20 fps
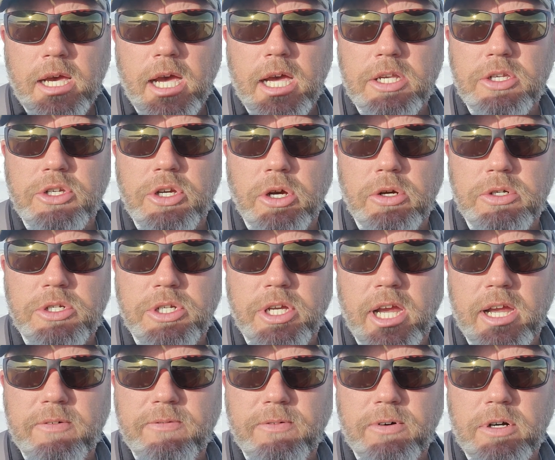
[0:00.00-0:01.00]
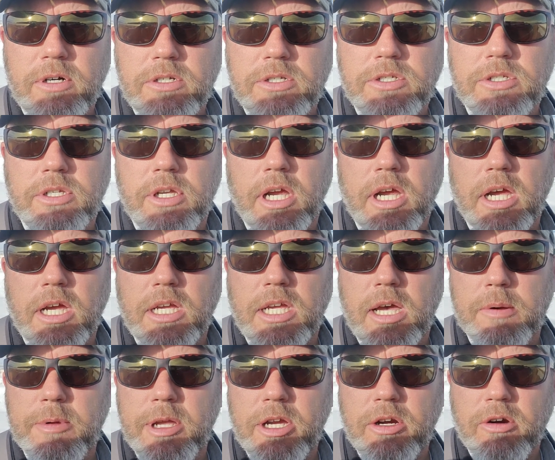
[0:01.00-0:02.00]
Joe Schaefer's
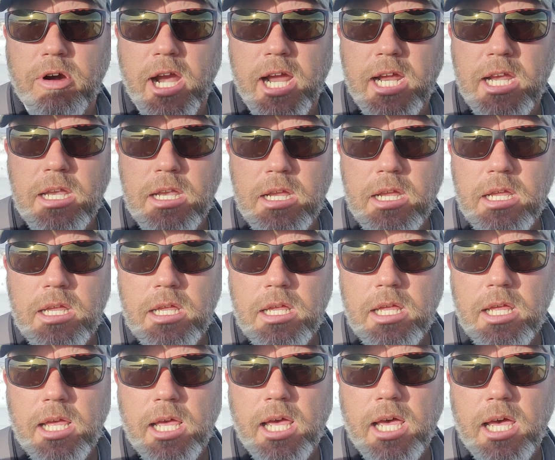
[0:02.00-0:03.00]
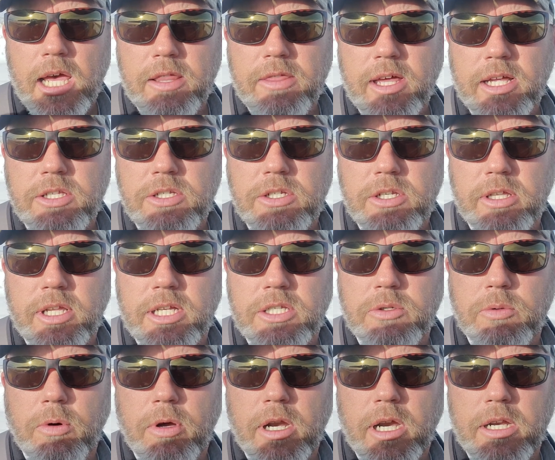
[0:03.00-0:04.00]
gummy crane.
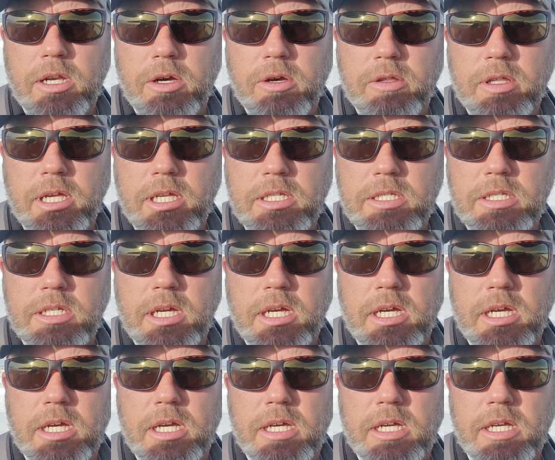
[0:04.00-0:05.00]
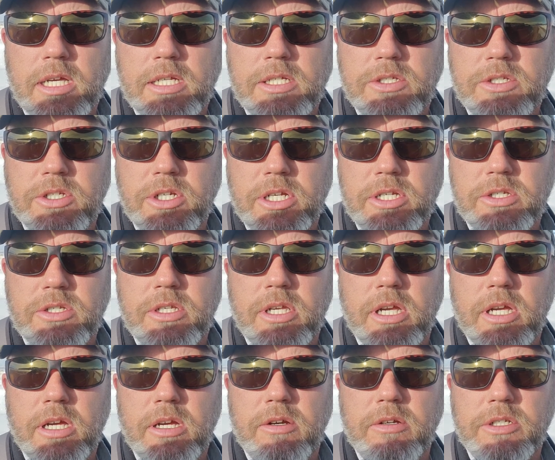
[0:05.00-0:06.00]
That's one I know that is
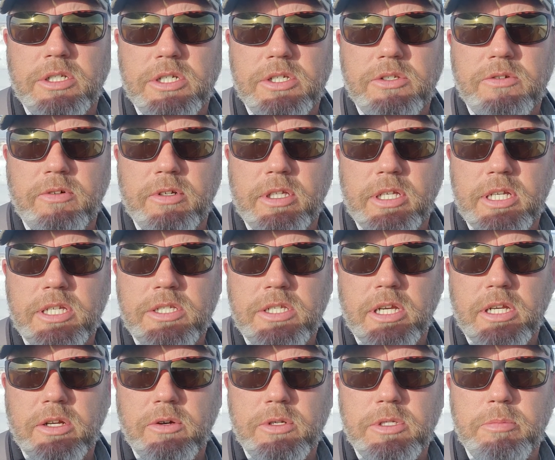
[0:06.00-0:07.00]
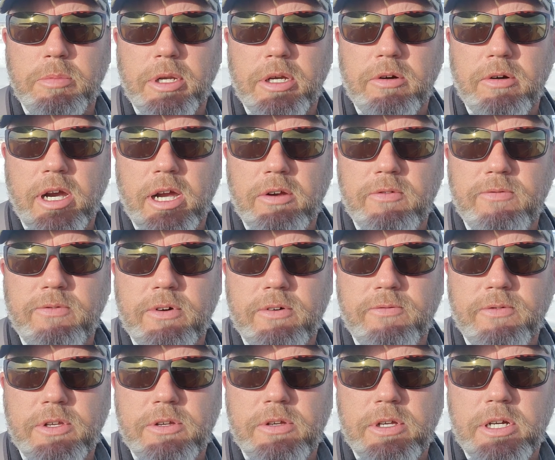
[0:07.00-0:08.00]
just released. I know it's been around for a
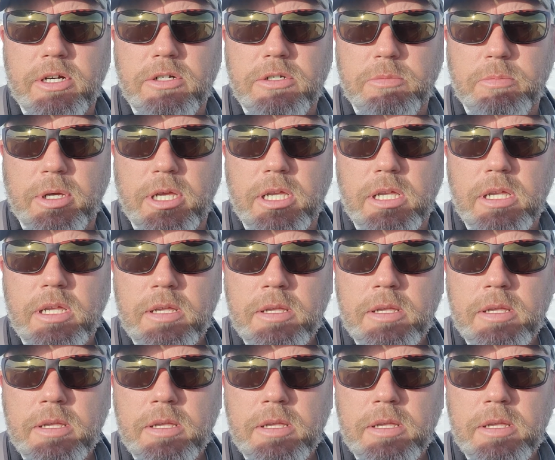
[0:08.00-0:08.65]
few years, but